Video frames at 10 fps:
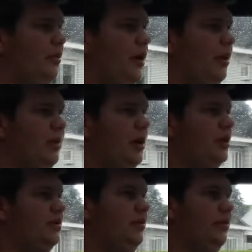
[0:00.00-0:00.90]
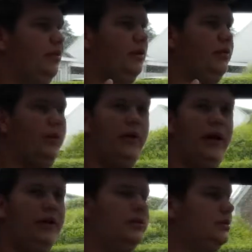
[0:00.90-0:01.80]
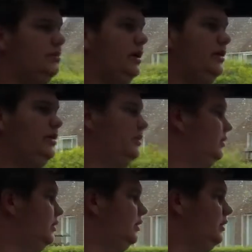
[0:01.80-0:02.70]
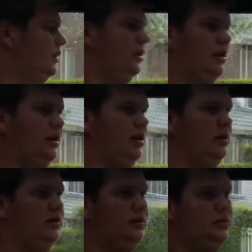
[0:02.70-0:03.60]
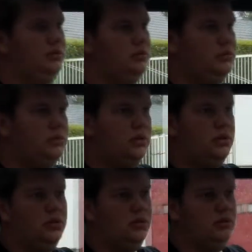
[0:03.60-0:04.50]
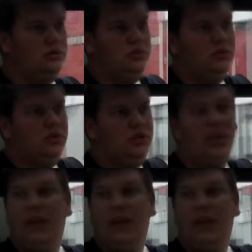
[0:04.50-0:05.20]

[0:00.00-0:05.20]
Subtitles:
well because of the few angles, but you know, shit